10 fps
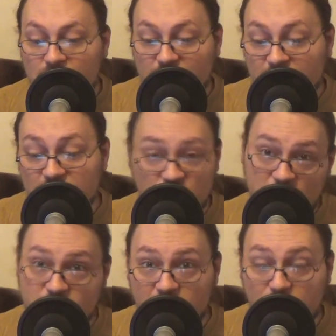the
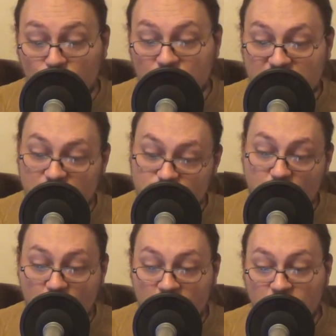general polls are
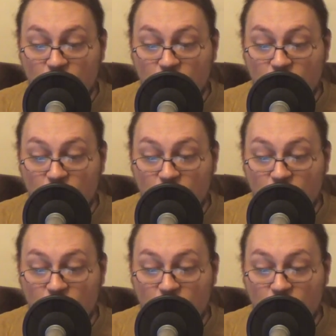wrong,